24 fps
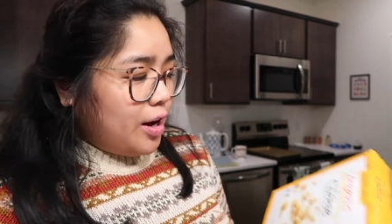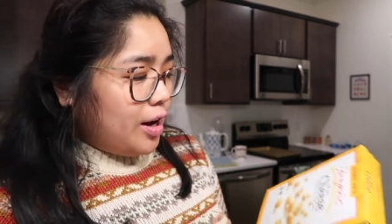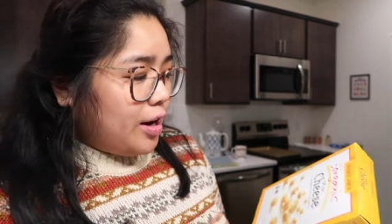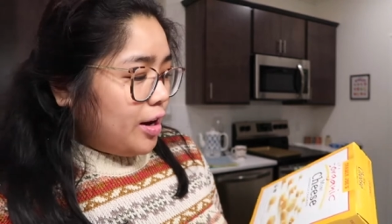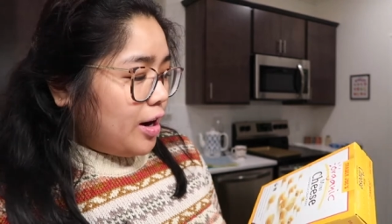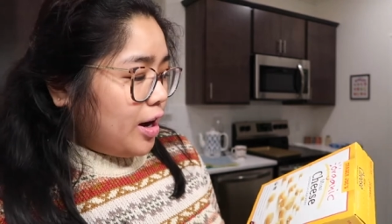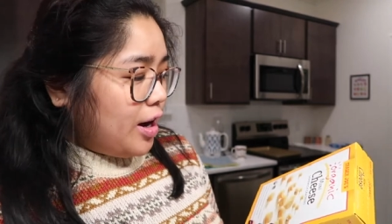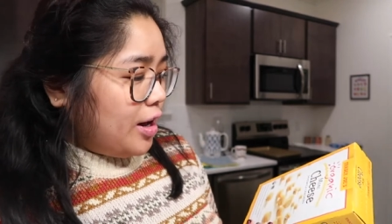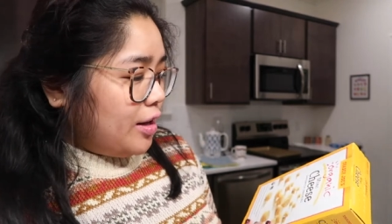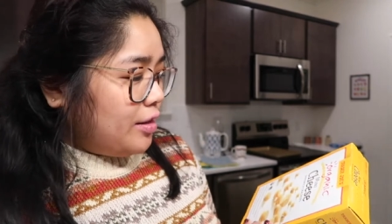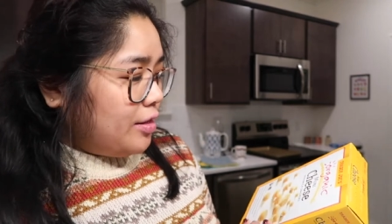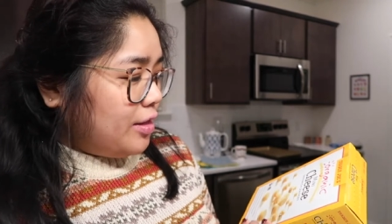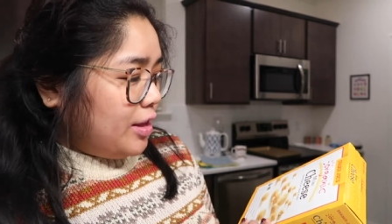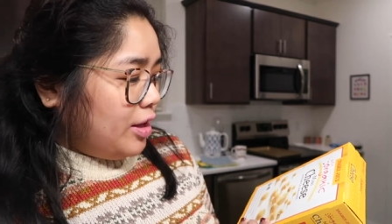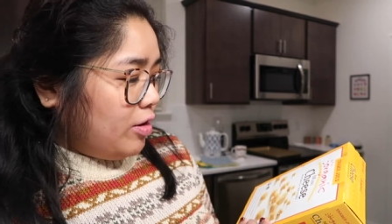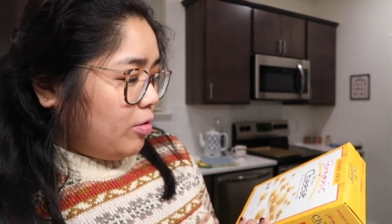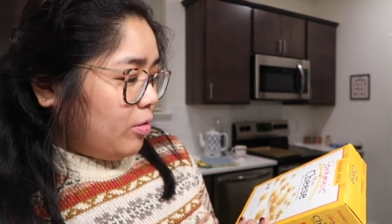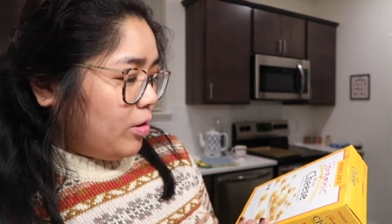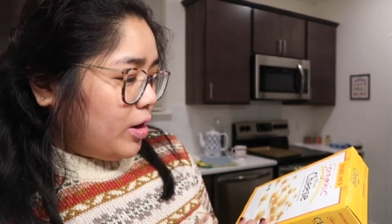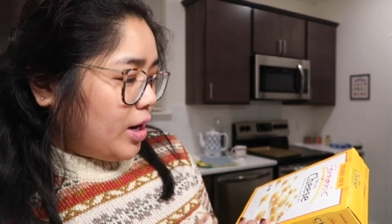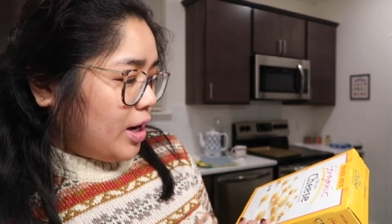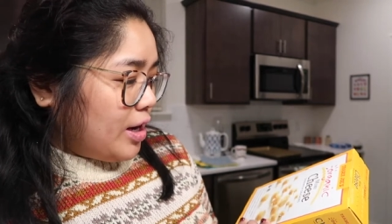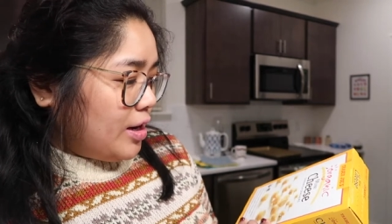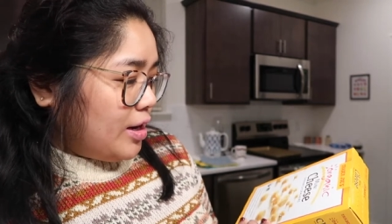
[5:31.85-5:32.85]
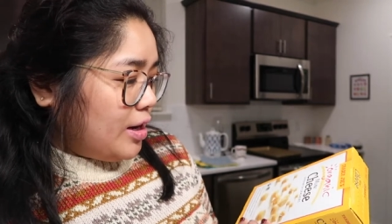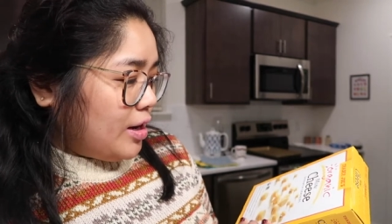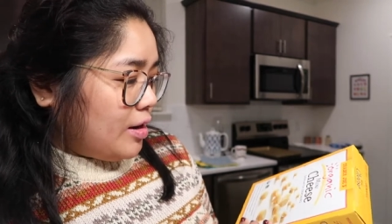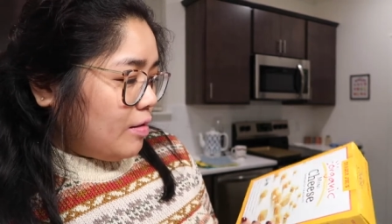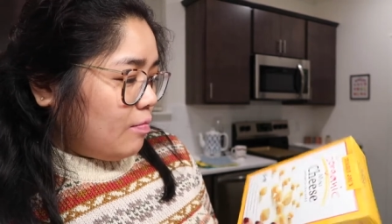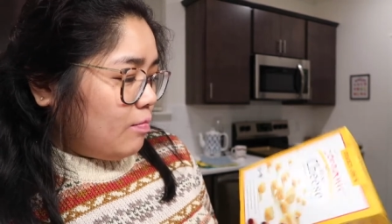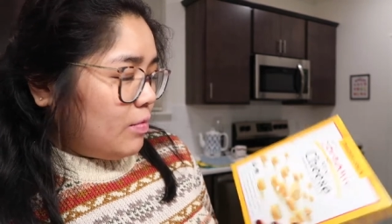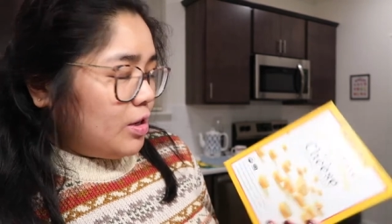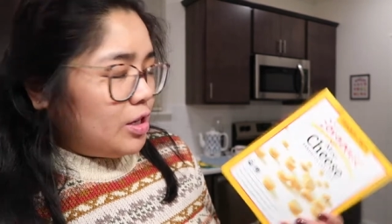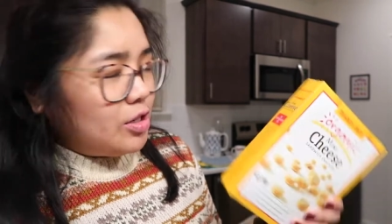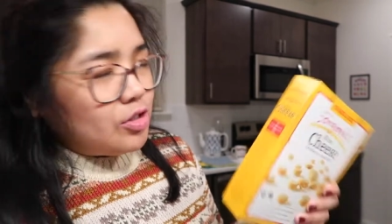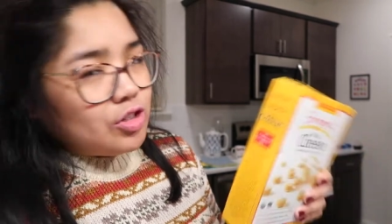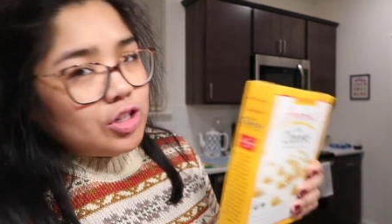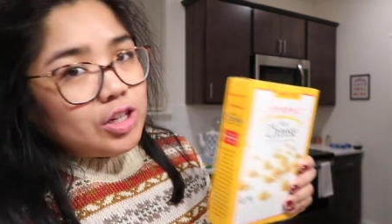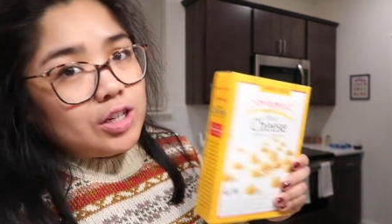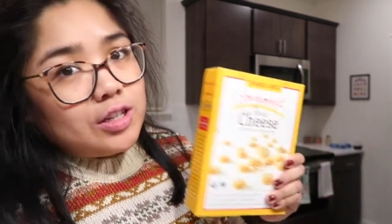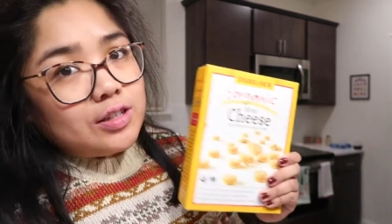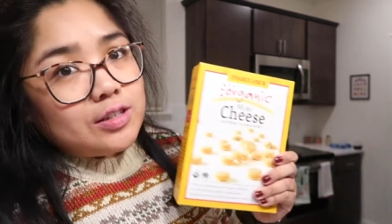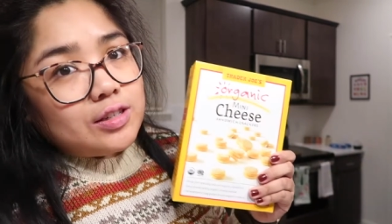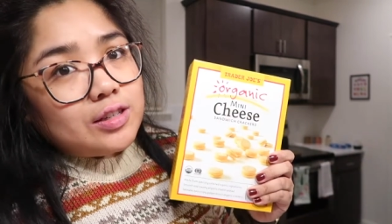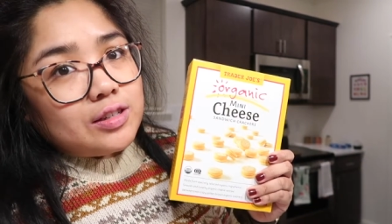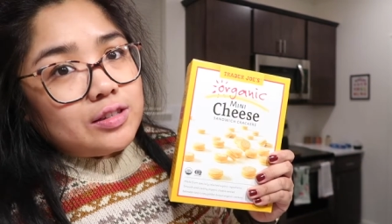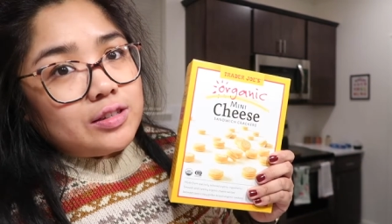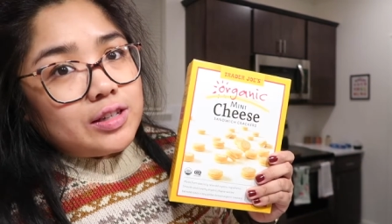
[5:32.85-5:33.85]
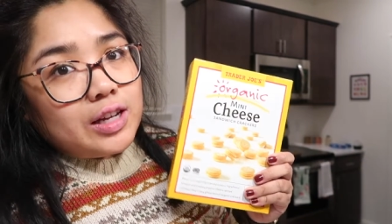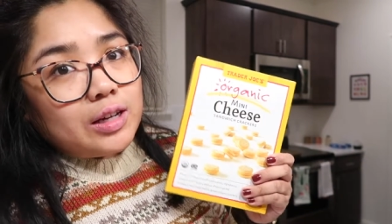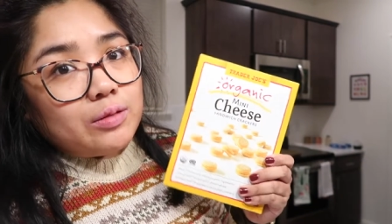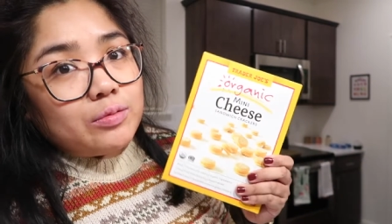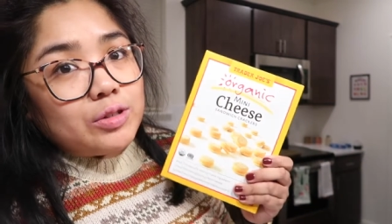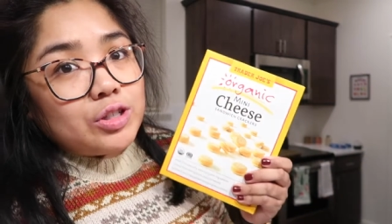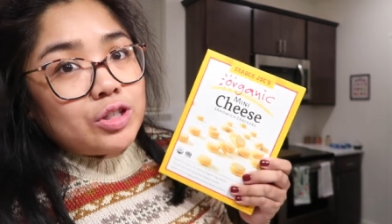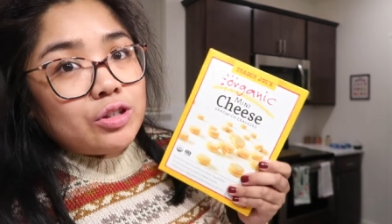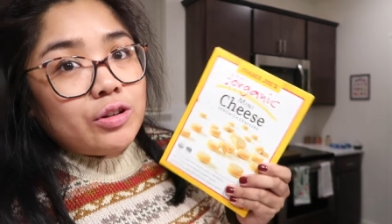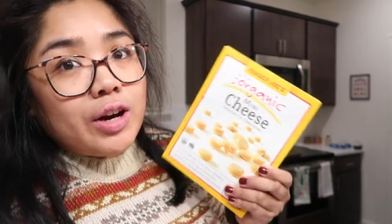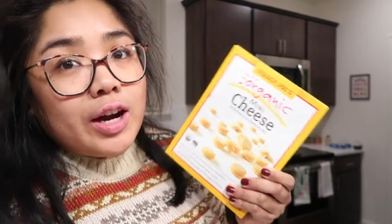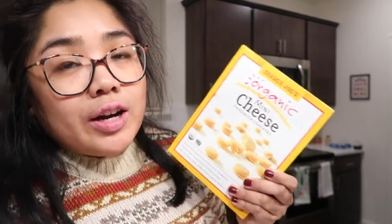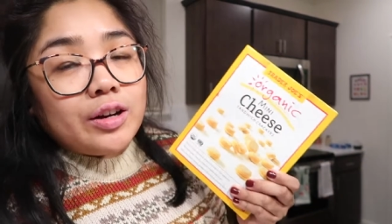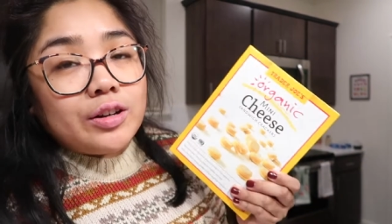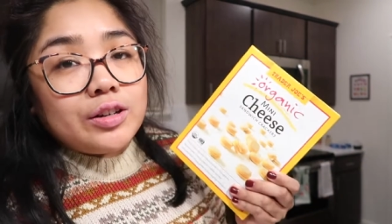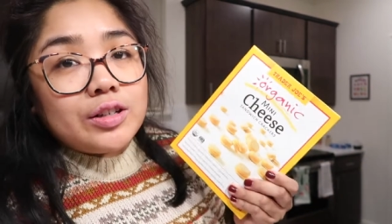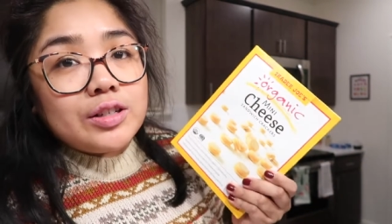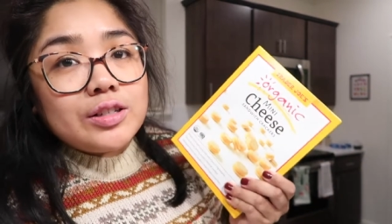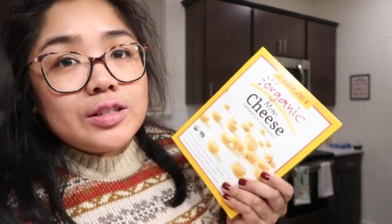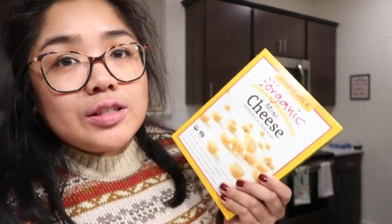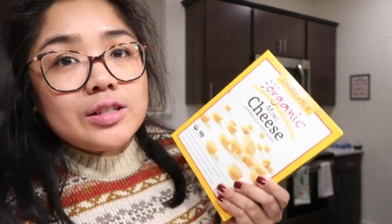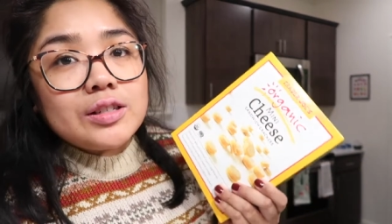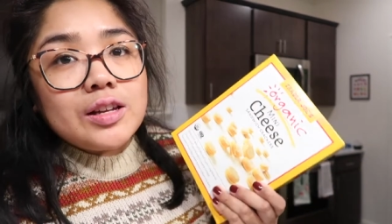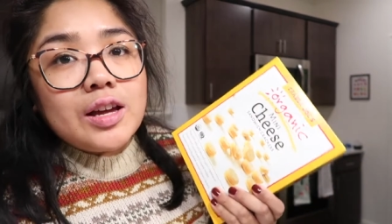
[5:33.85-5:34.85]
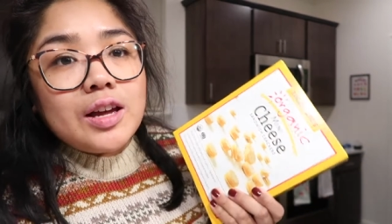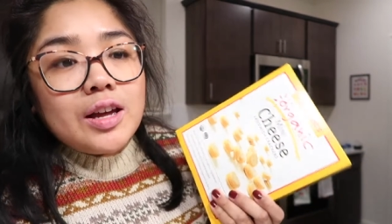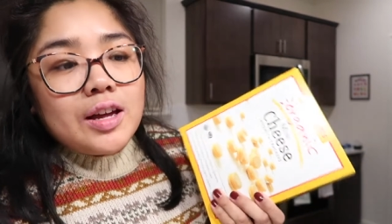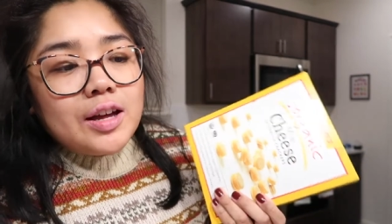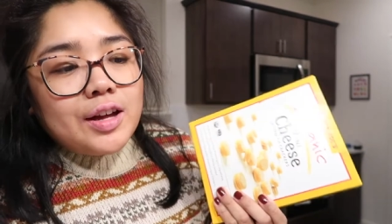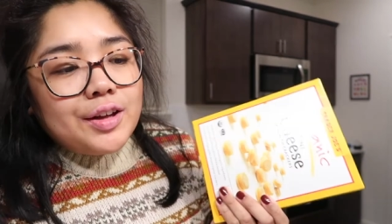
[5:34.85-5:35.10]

I got the organic mini cheese sandwich crackers.